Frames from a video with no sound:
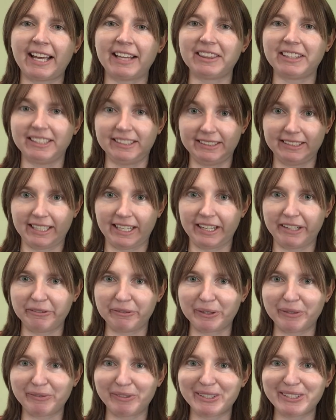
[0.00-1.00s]
at the Day
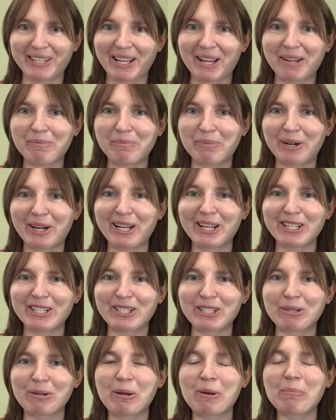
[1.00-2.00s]
Riverside branch,
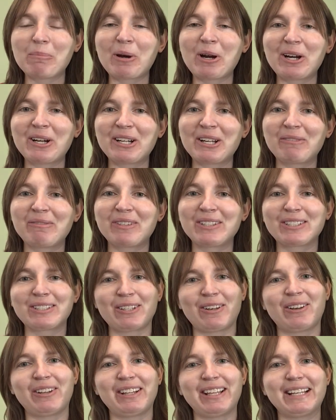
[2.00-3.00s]
part of the
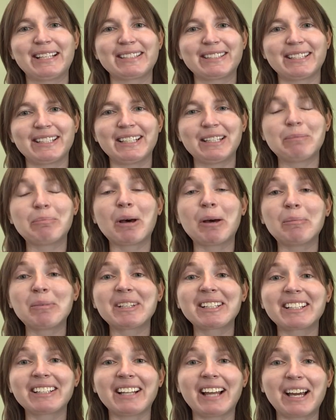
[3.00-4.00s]
Salt Lake City
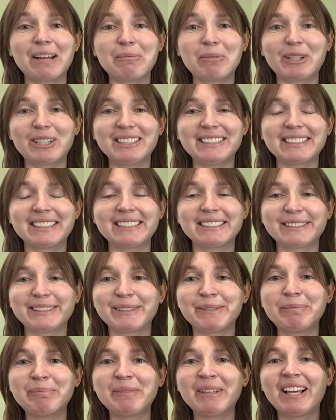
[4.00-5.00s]
Public Library
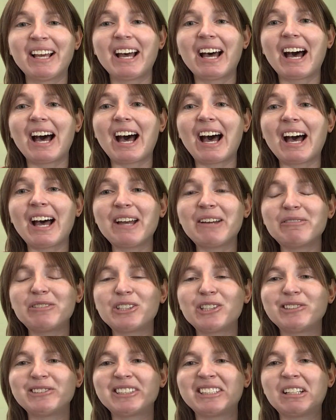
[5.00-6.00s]
system. I've
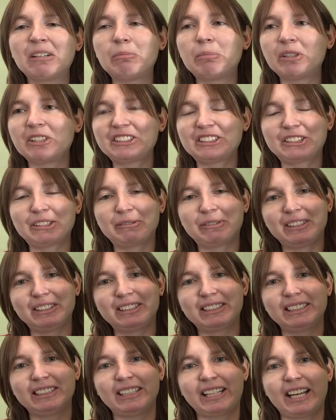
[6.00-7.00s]
chosen a book to read
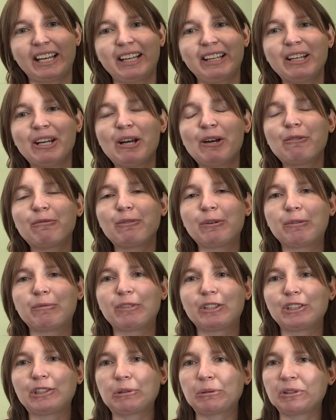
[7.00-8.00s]
today for
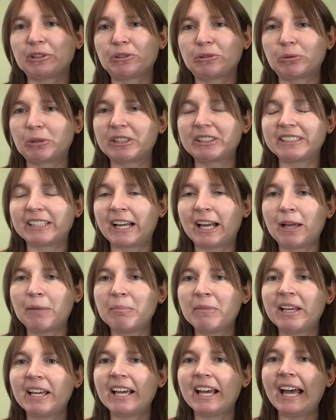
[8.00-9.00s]
virtual story time,
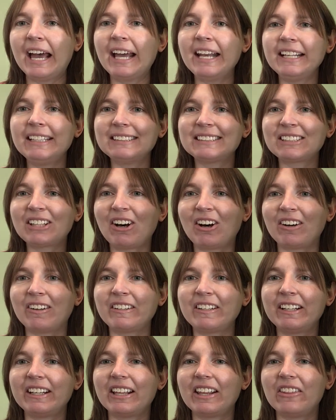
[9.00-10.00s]
and it's
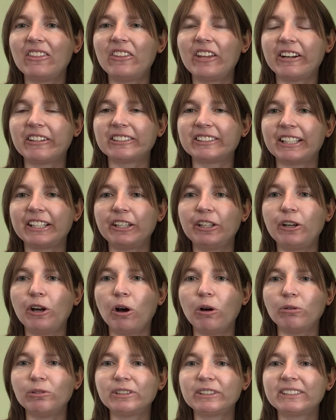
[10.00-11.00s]
called There's a
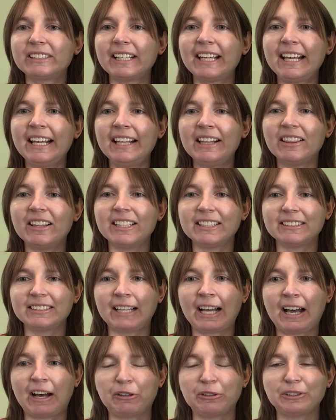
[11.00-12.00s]
Ghost in This
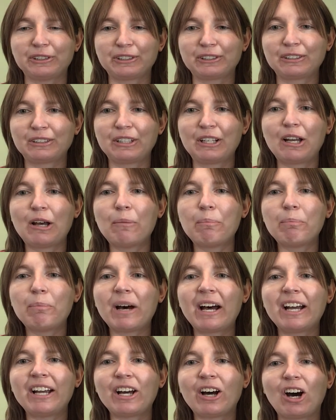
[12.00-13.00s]
House
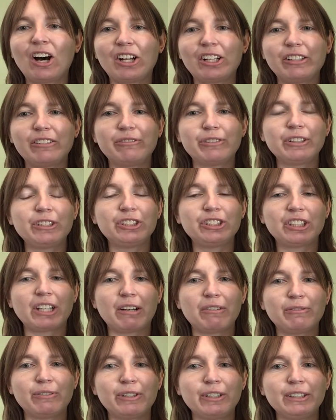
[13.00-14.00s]
by Oliver
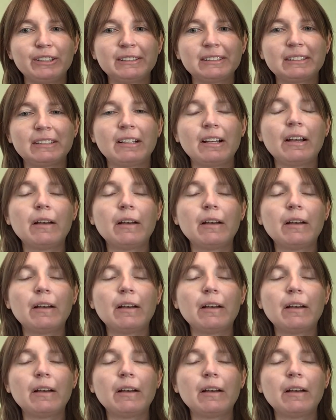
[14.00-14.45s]
Jeffers,